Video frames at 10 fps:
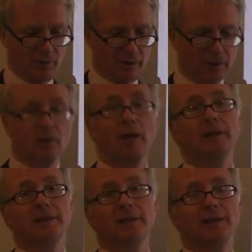that tried
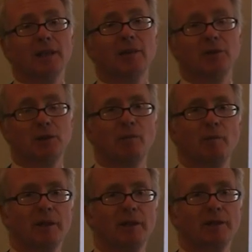to distinguish human
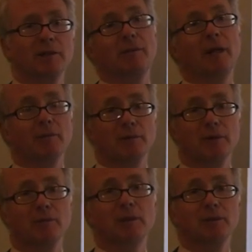beings from animals in
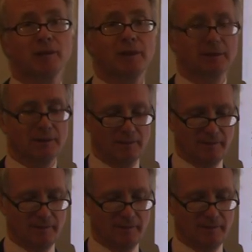the first place.